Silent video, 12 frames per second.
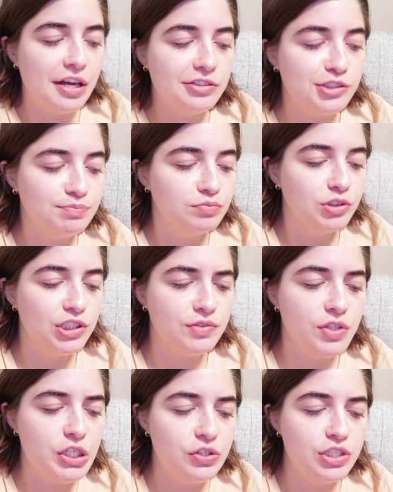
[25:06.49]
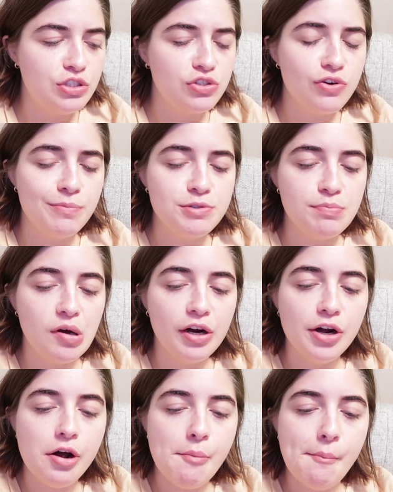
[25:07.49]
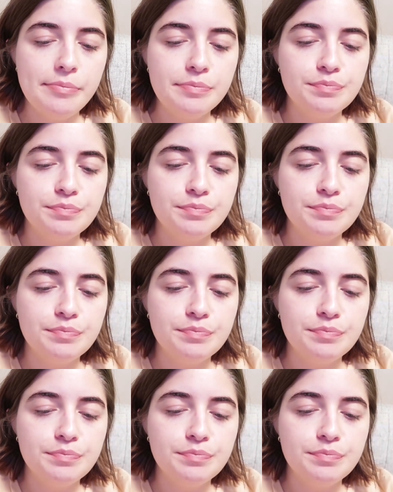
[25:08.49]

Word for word: else. This video needs to go up tomorrow.